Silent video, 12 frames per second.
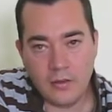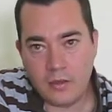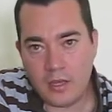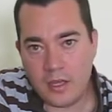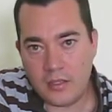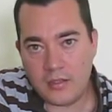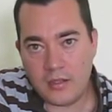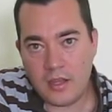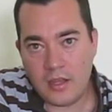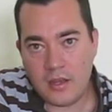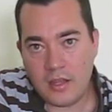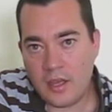Uh,
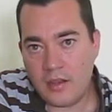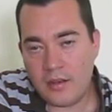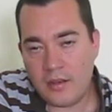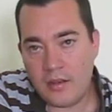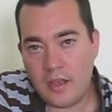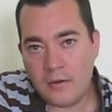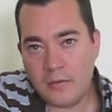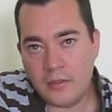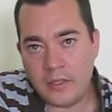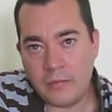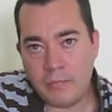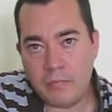not
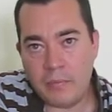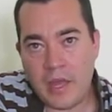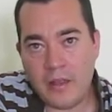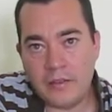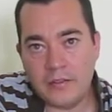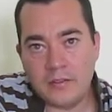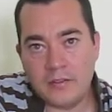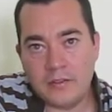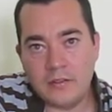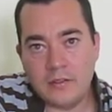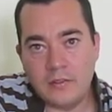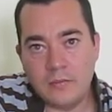really balanced
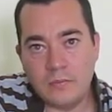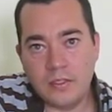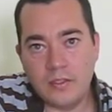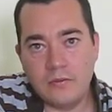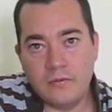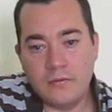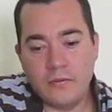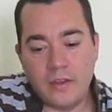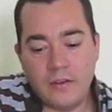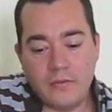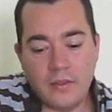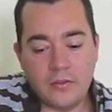in terms
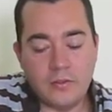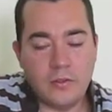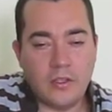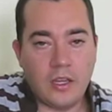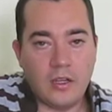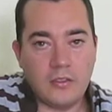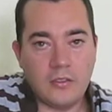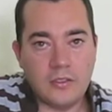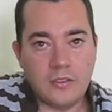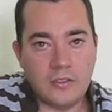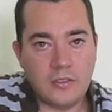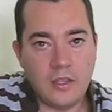of those two
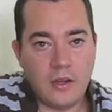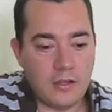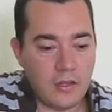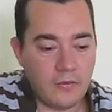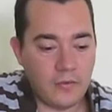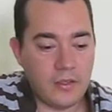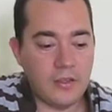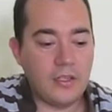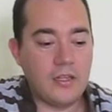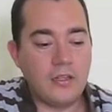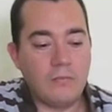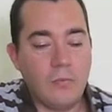characteristics. They are definitely
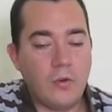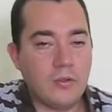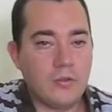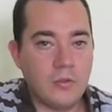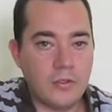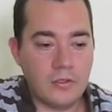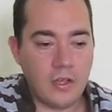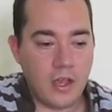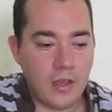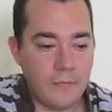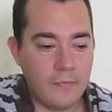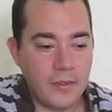leaning more towards
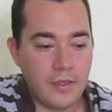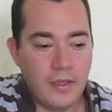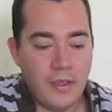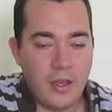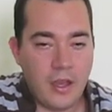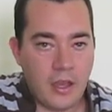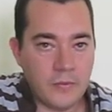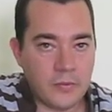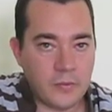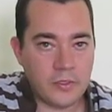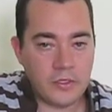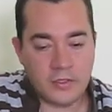hops,
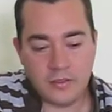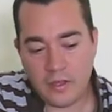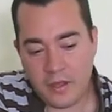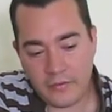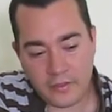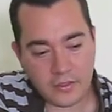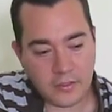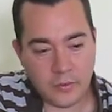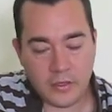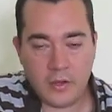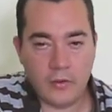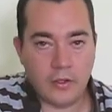which is obviously
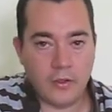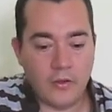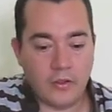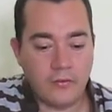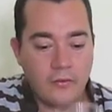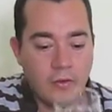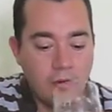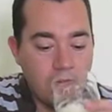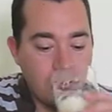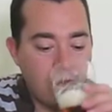what they were going for.